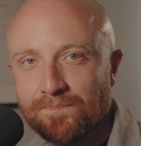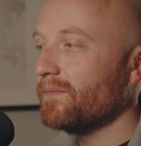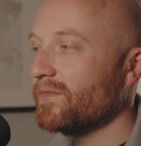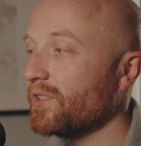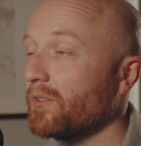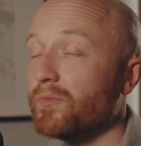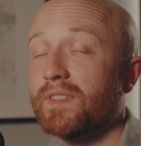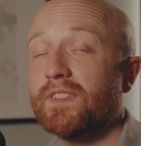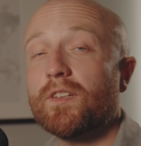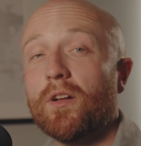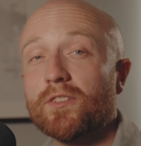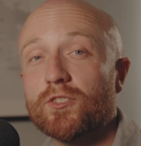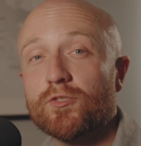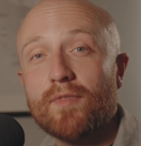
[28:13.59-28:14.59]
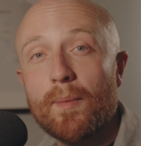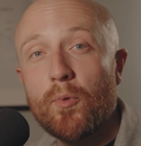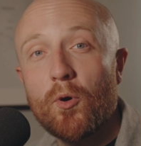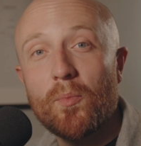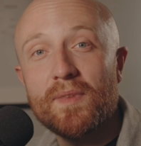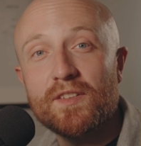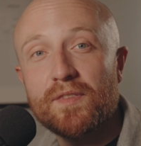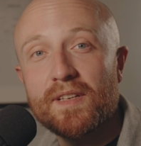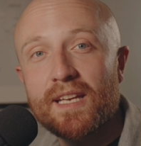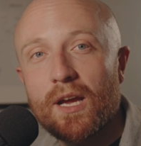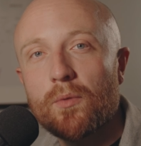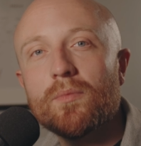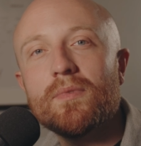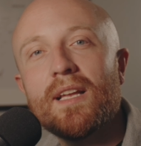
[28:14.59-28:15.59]
So as we start to wrap up this
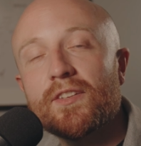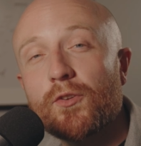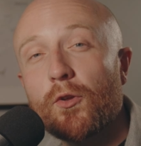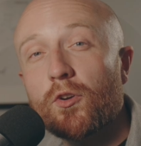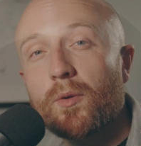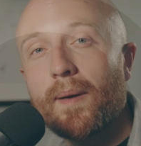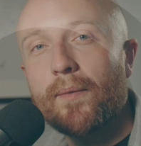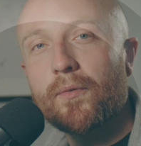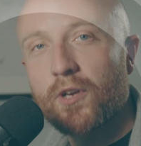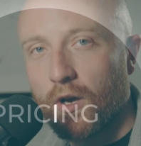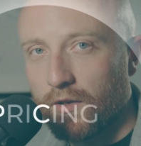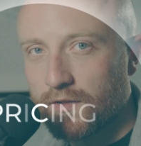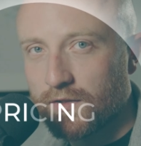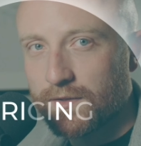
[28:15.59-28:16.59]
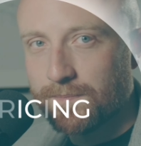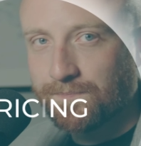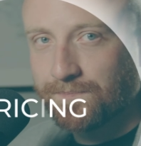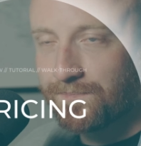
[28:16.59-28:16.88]
video, let's talk about cost.